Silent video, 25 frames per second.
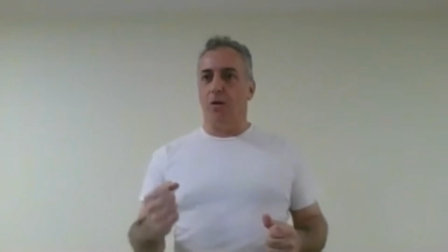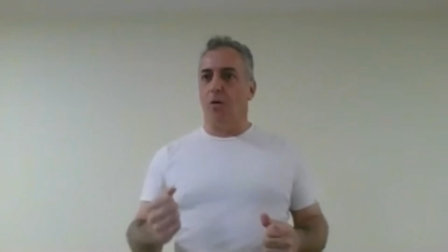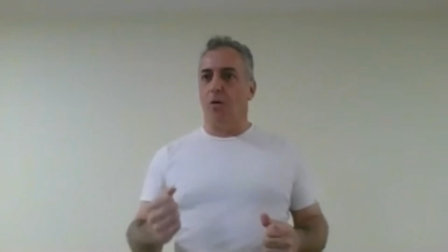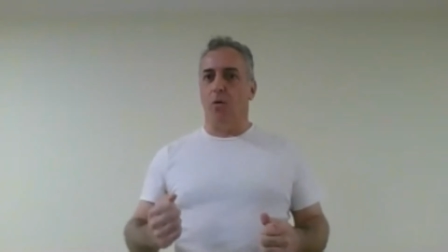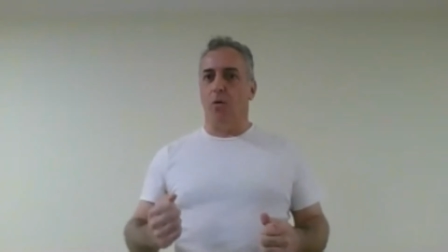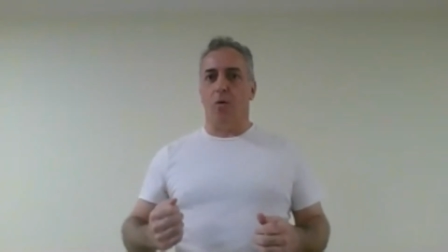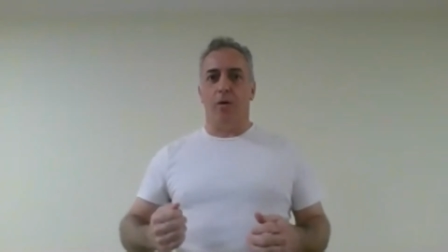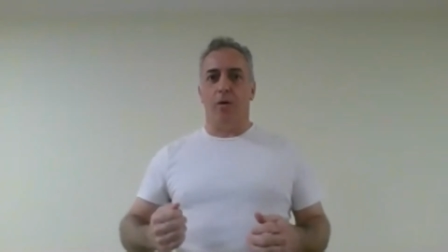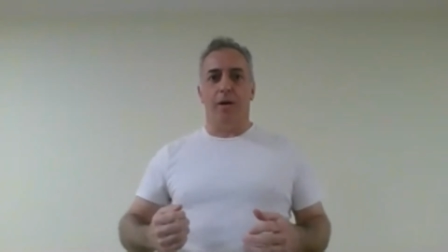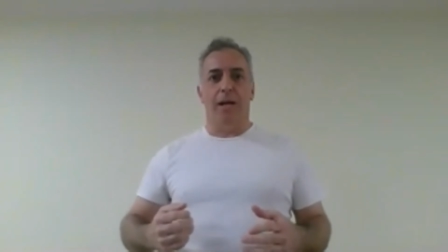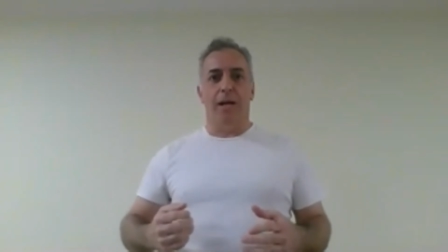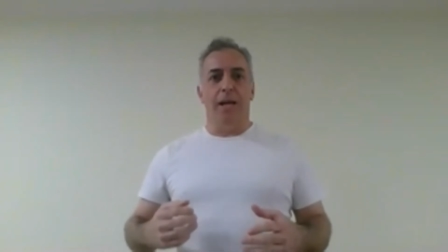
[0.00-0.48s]

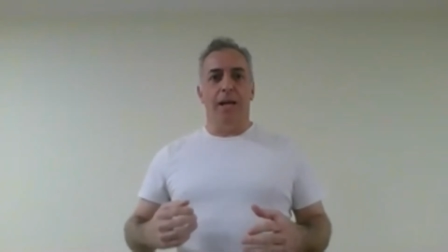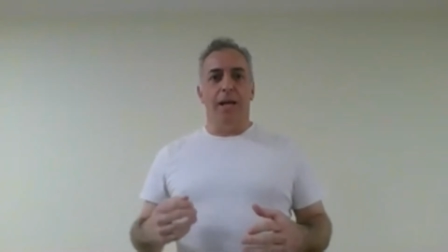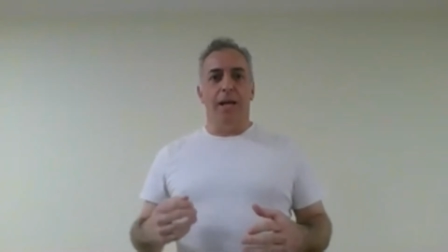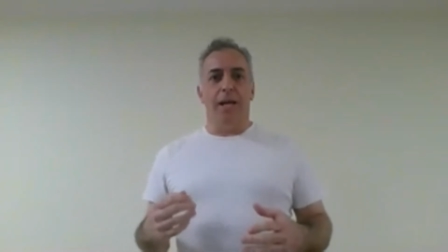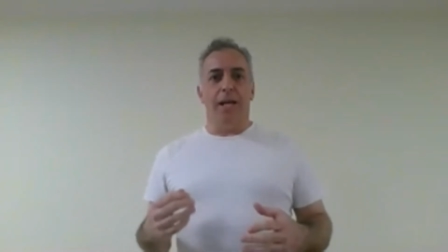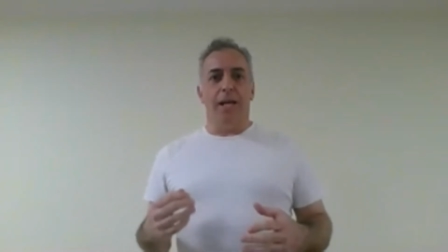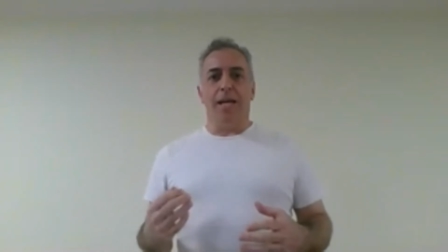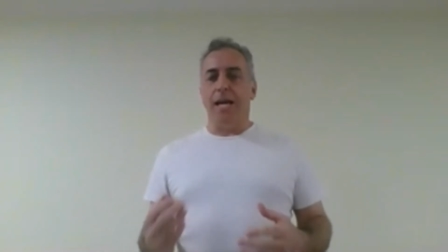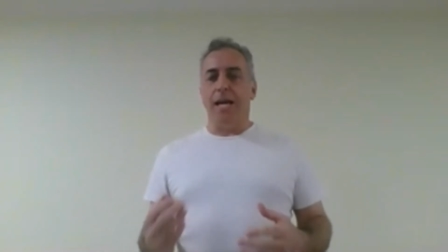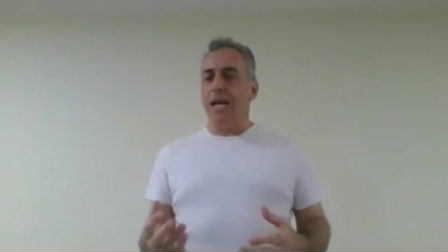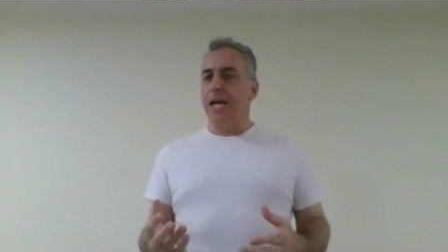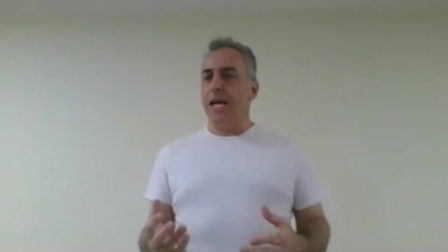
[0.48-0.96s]
or
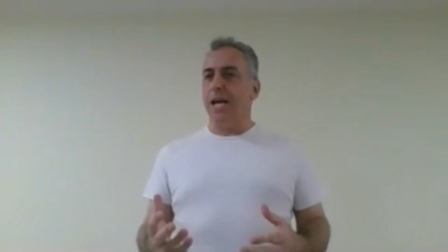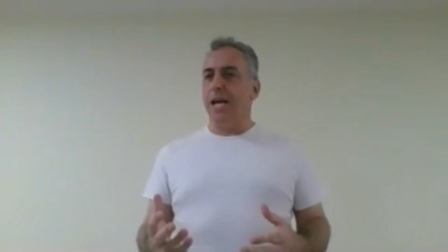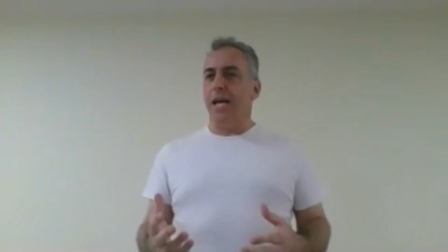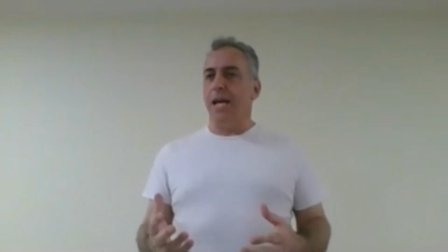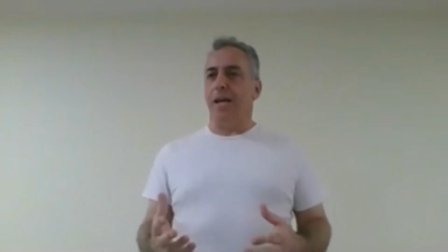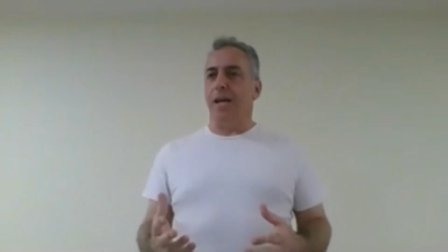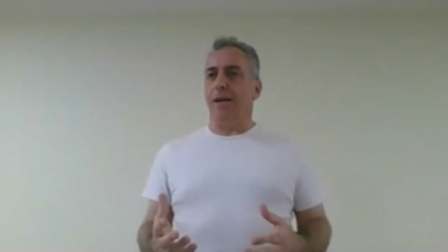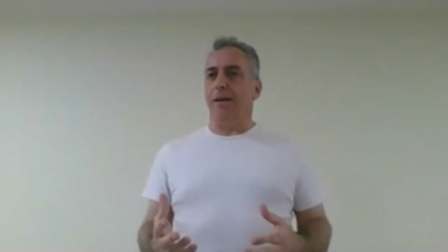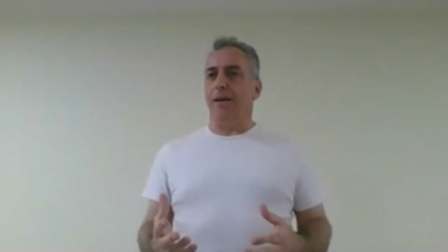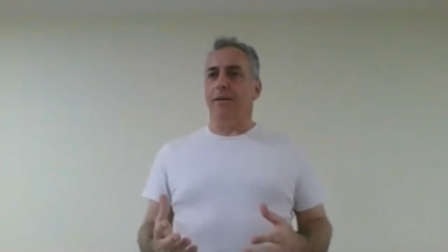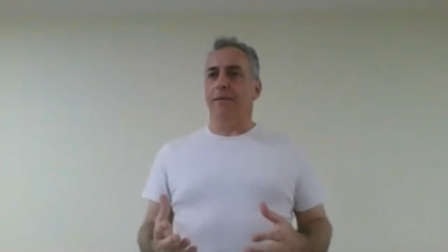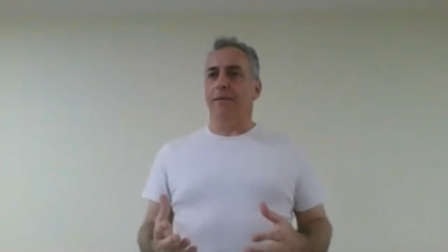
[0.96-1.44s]

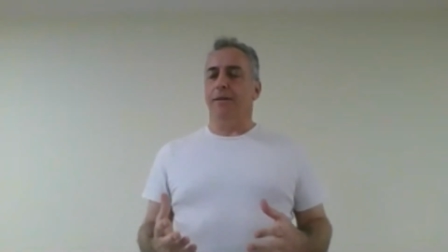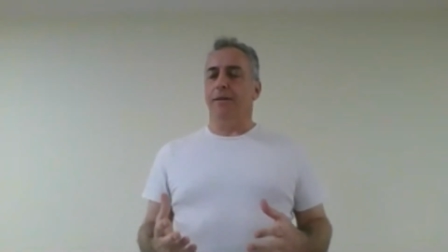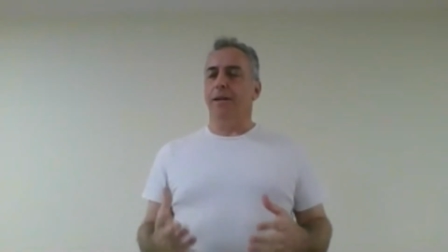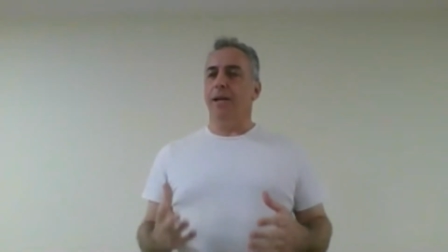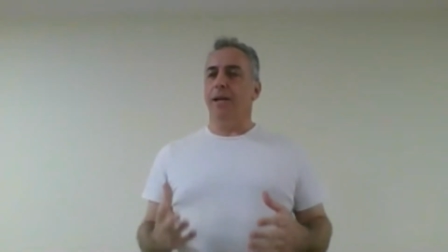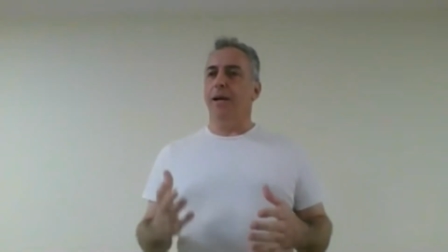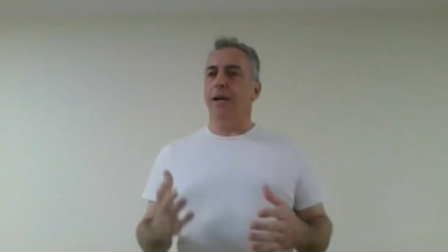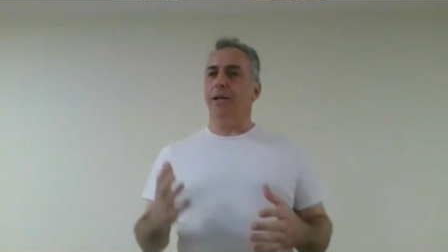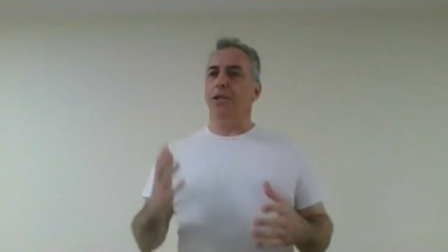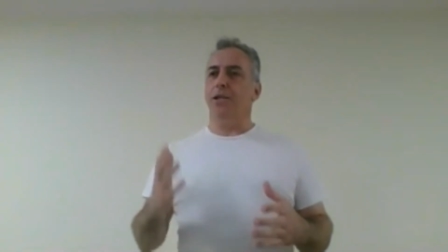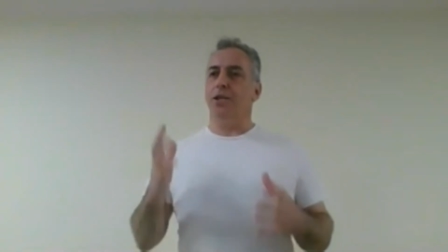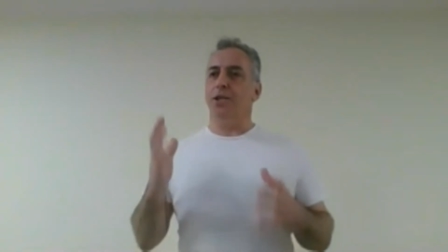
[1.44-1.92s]
kicking, they
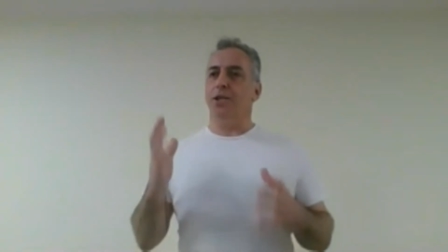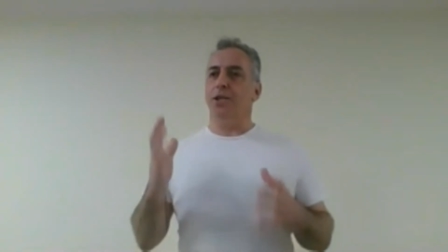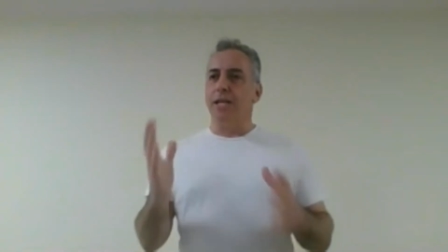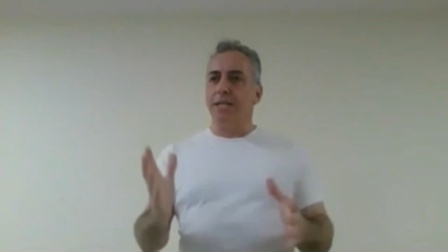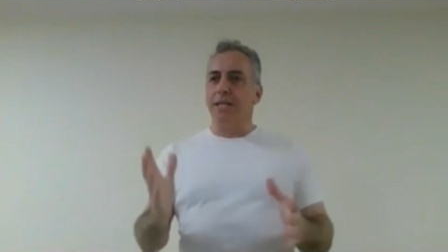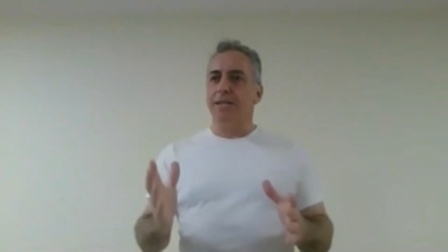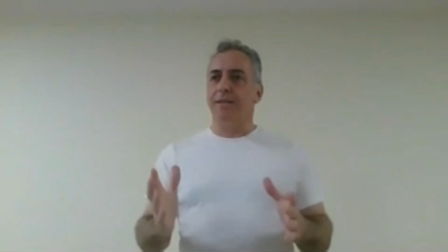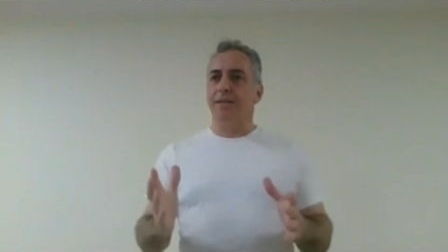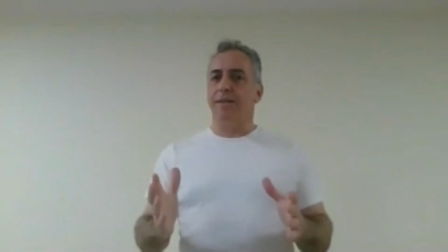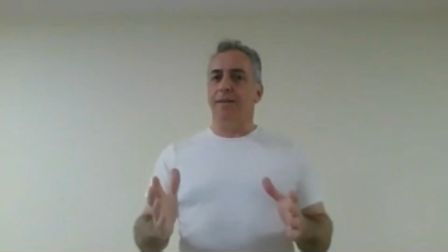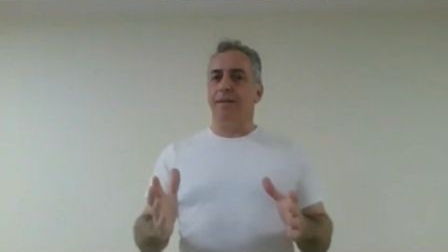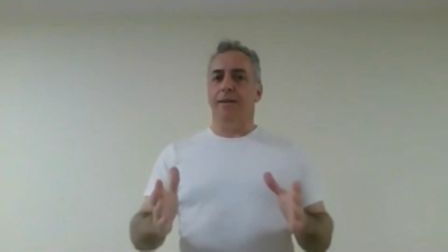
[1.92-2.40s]
are
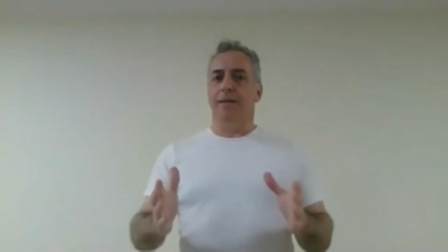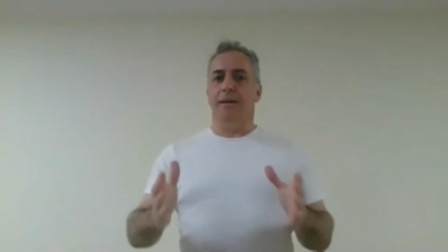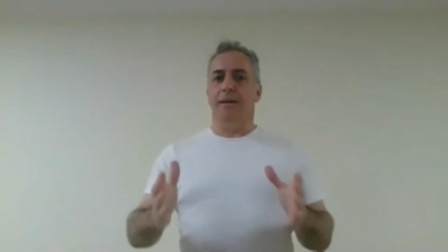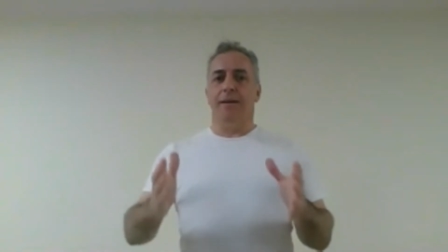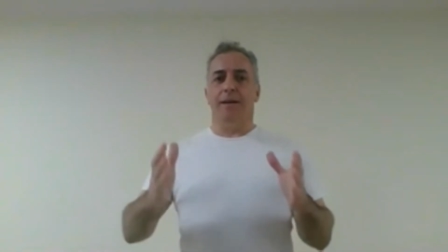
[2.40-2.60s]
just